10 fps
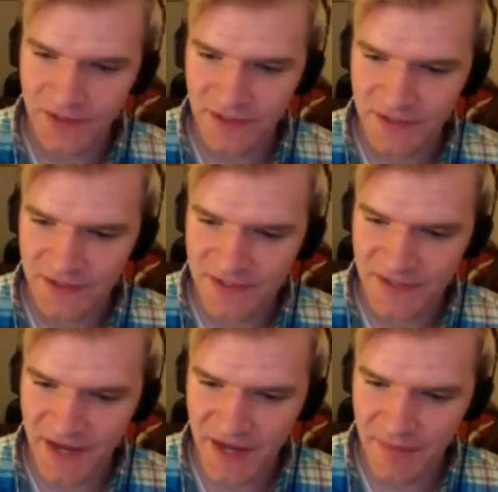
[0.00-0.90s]
in this
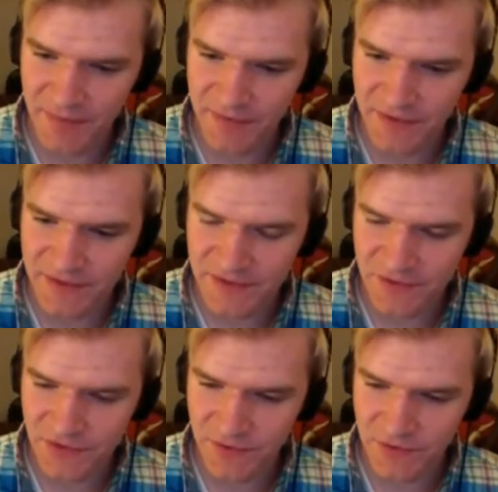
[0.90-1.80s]
app that's
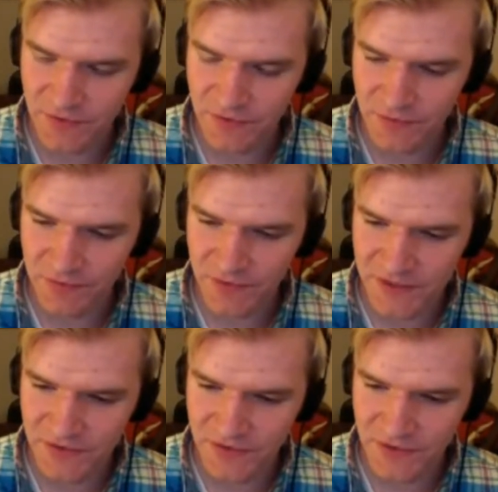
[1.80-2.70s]
distributed through the Play
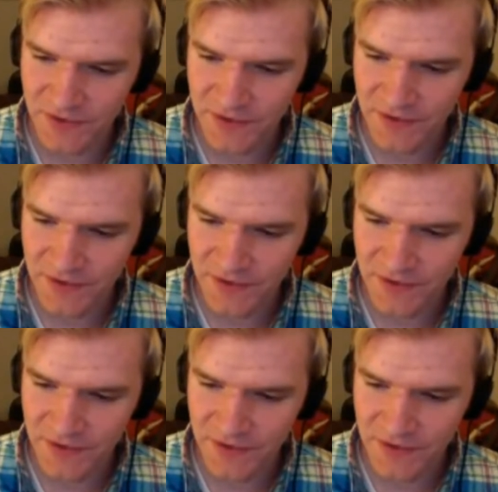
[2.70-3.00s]
Store.